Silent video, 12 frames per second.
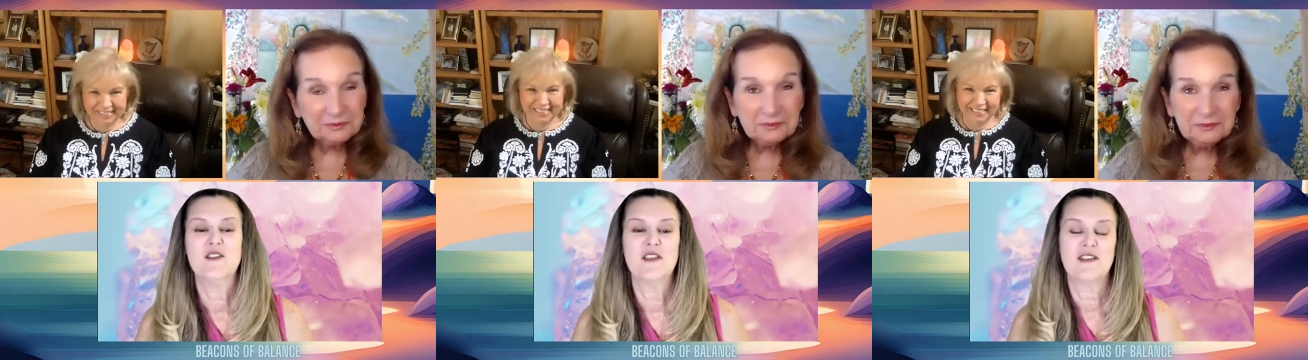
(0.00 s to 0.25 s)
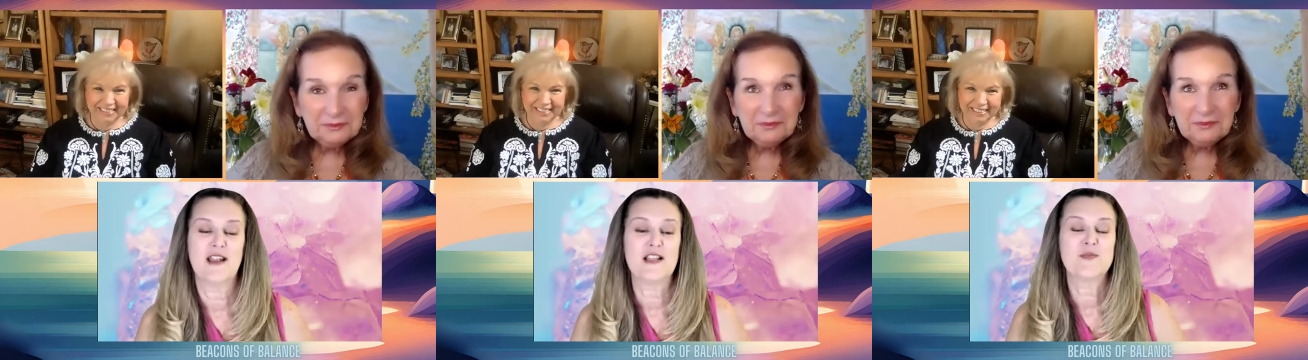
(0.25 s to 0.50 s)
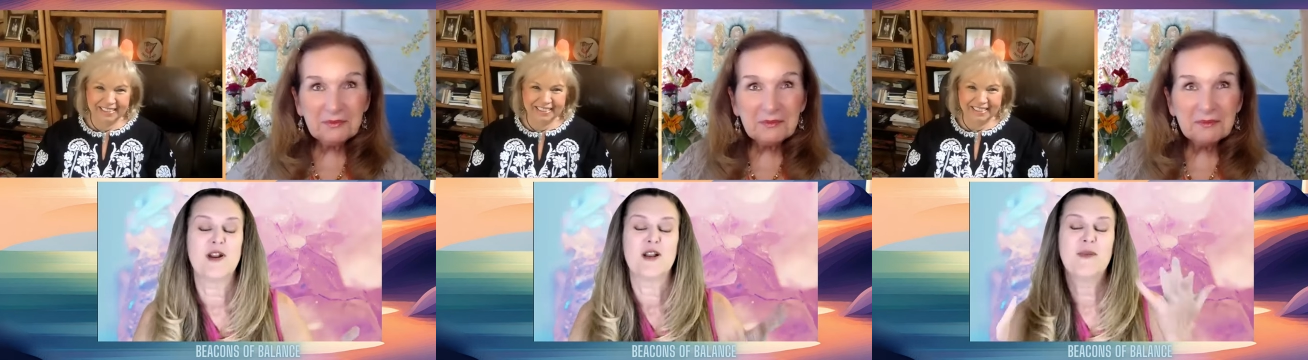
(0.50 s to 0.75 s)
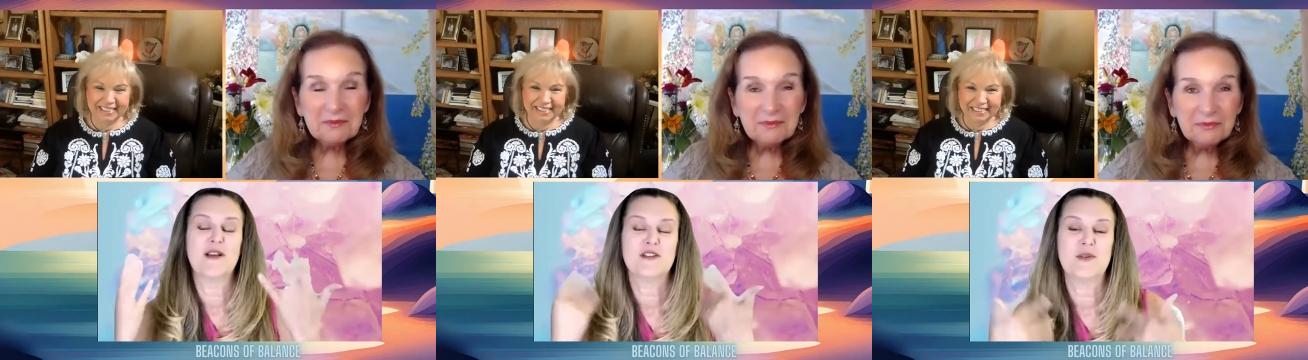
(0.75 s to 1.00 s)
Speaker 1: The, the nice
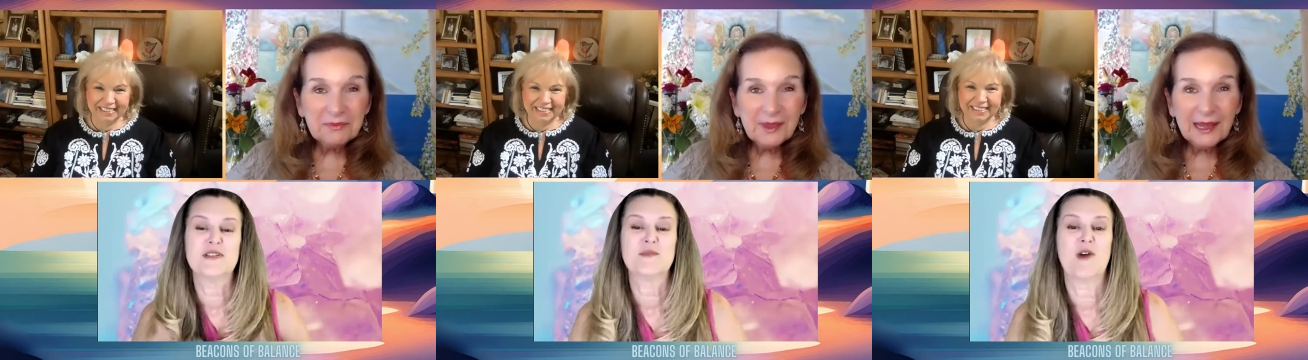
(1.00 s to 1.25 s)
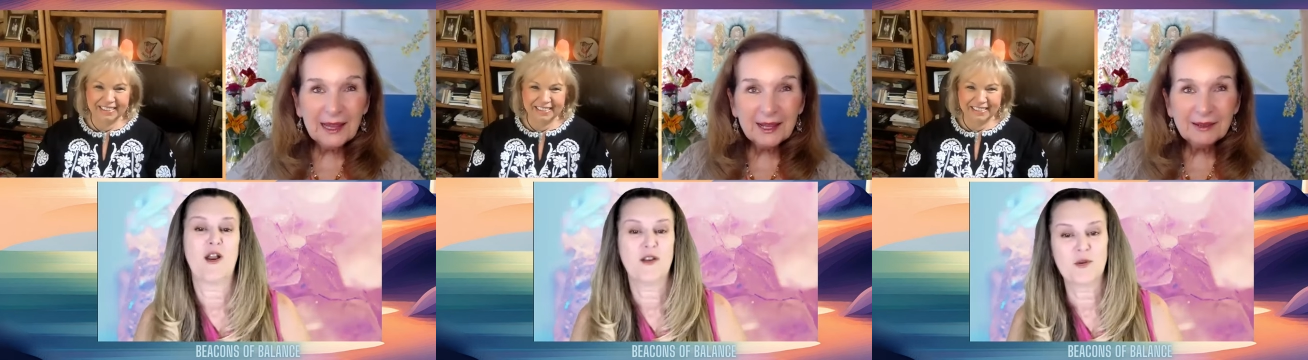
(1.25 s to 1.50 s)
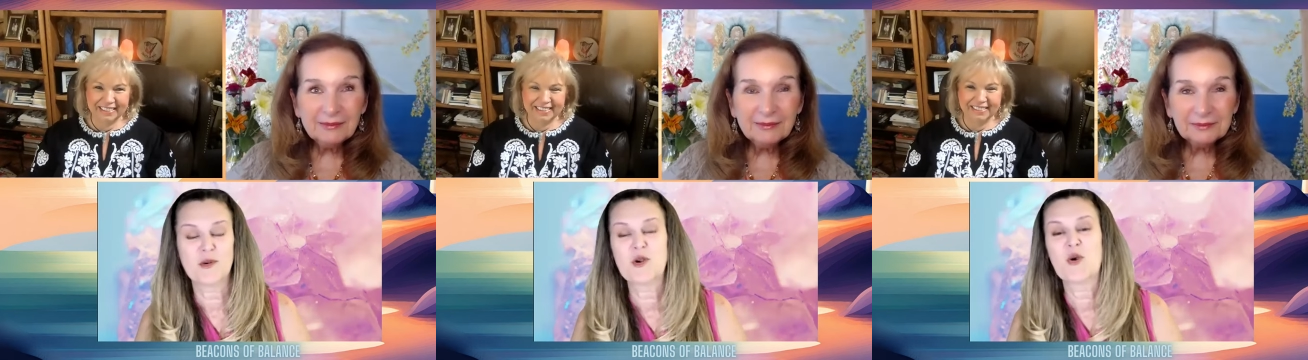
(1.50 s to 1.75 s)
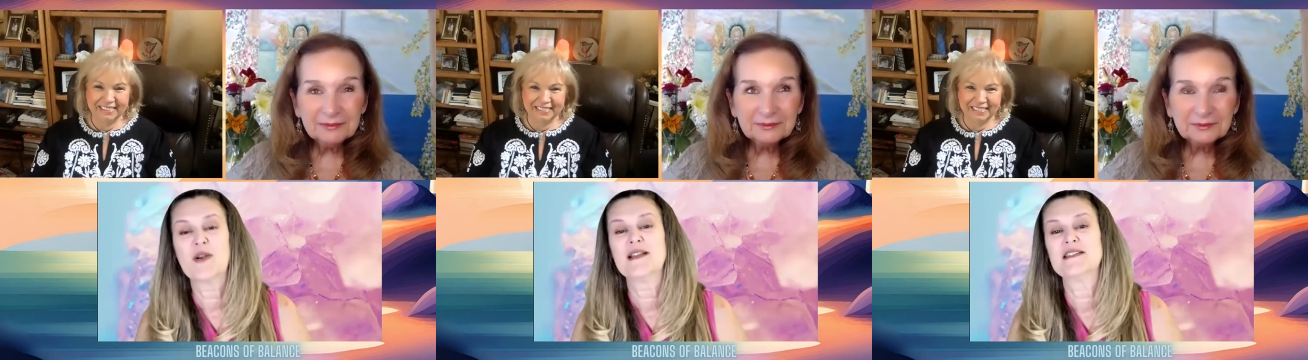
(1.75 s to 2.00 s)
part about doing some audio
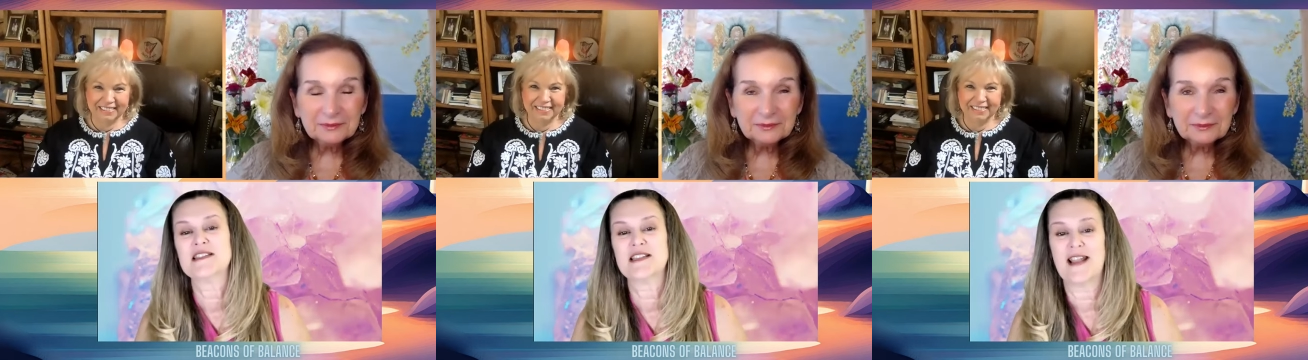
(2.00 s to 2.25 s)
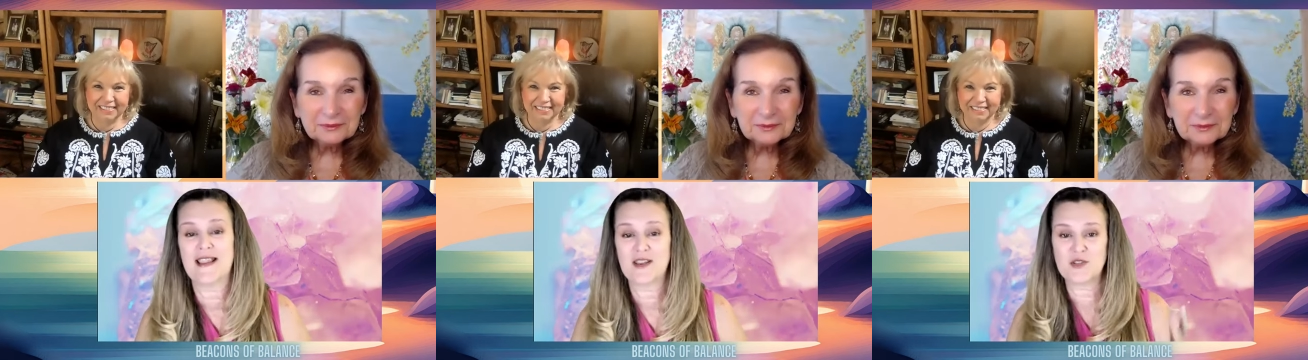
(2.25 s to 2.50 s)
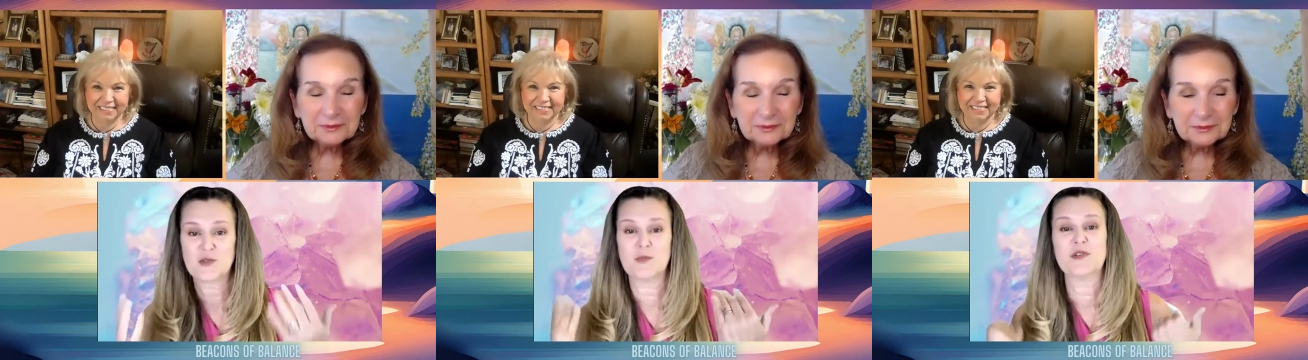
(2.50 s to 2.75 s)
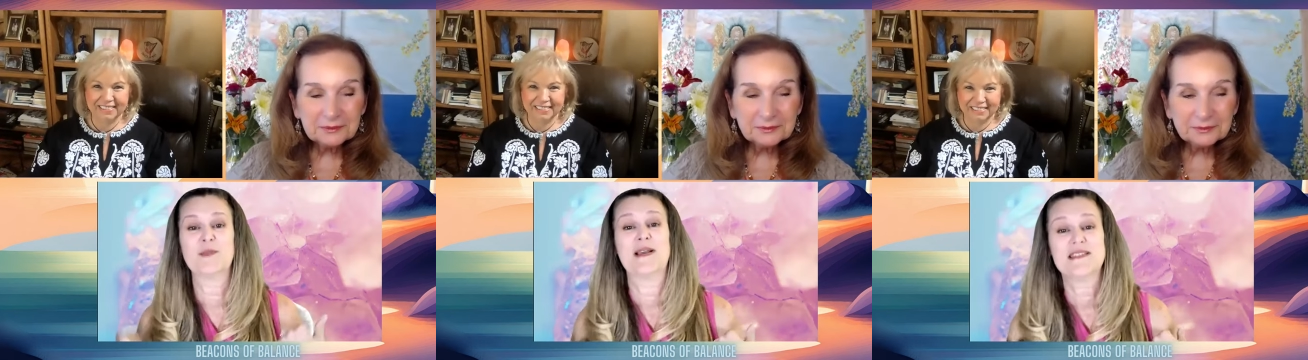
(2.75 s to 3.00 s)
recordings is that I can do
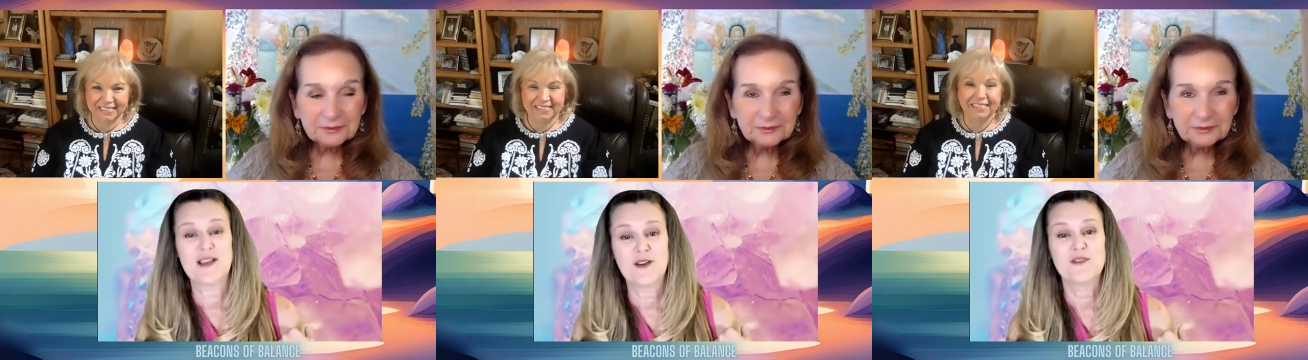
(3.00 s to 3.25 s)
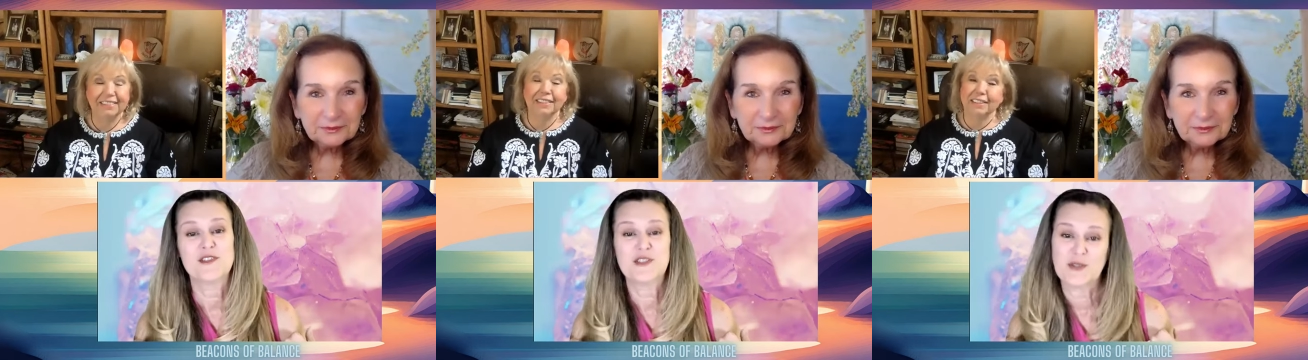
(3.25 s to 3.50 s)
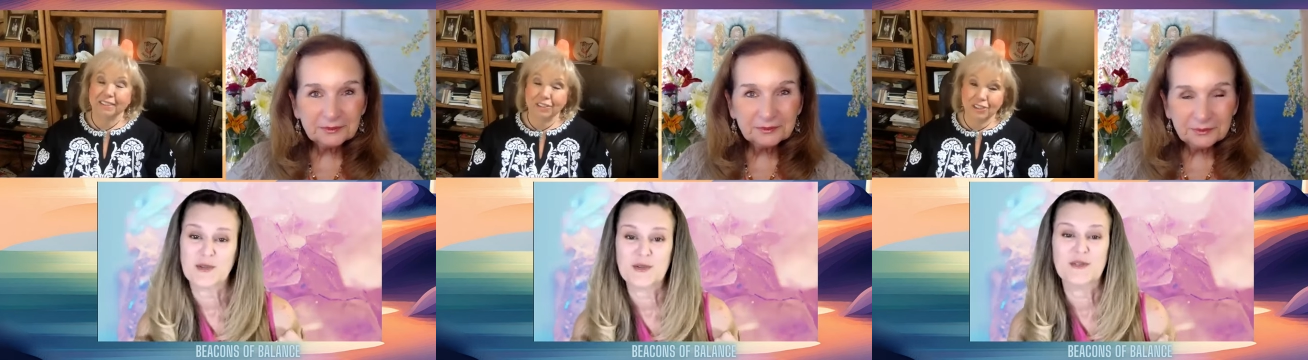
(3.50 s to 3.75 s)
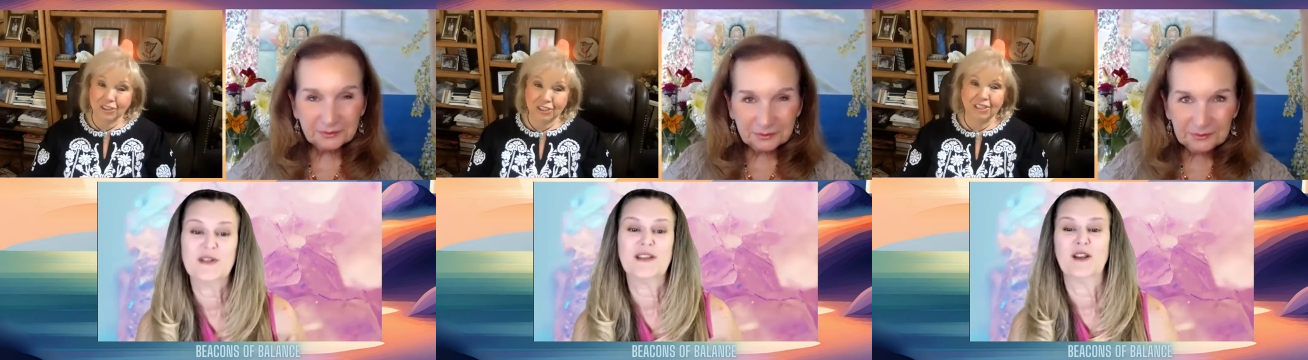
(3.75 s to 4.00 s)
them to myself
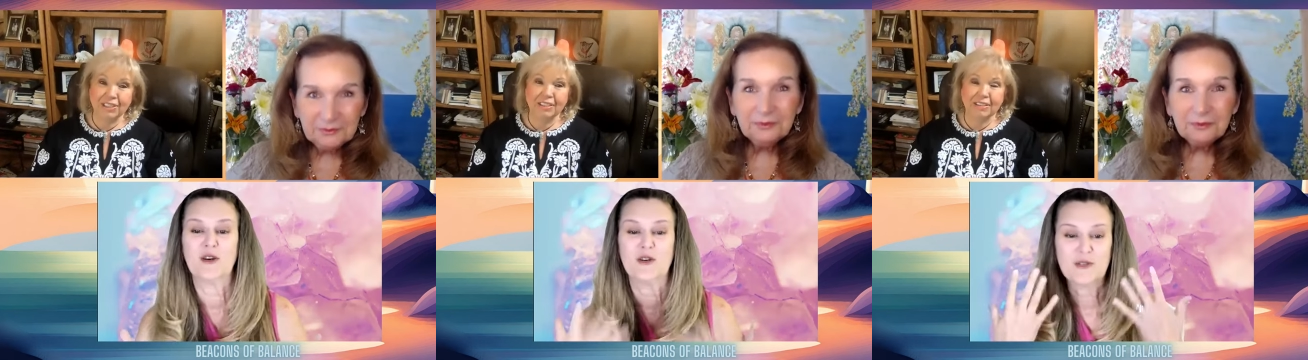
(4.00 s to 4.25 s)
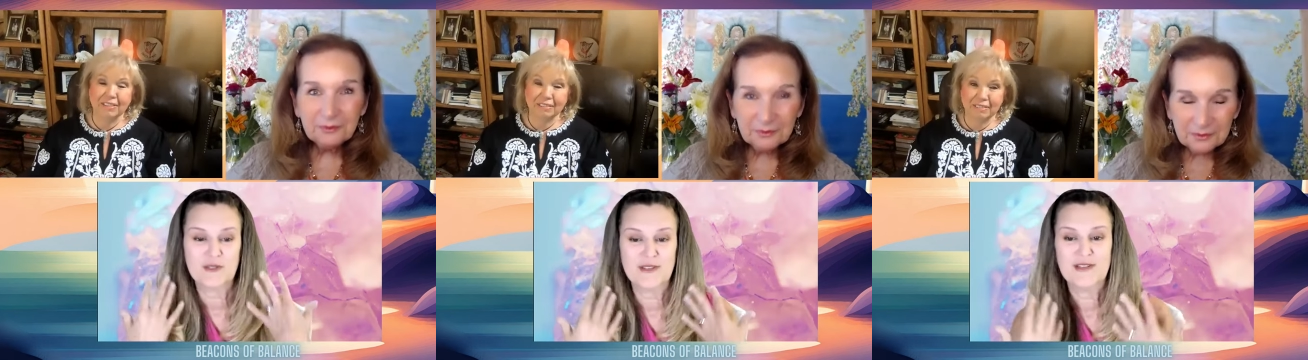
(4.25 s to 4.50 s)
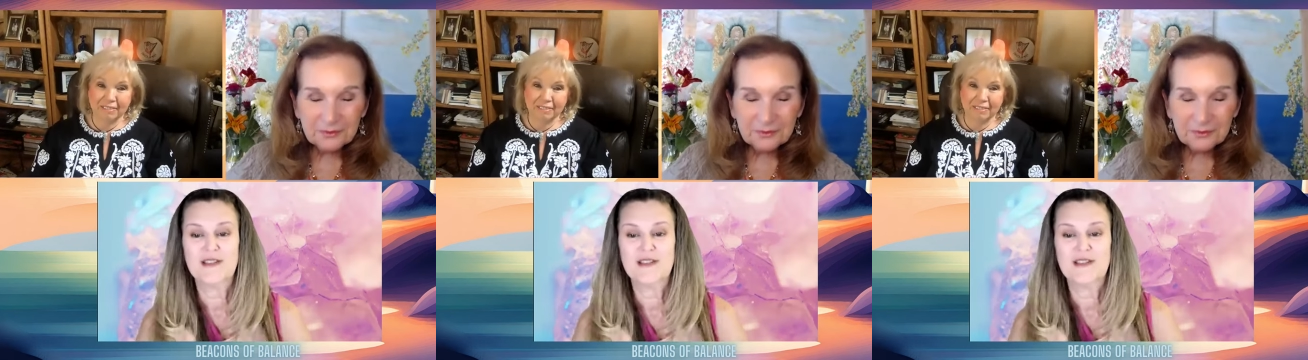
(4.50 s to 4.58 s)
too. Sure. You know.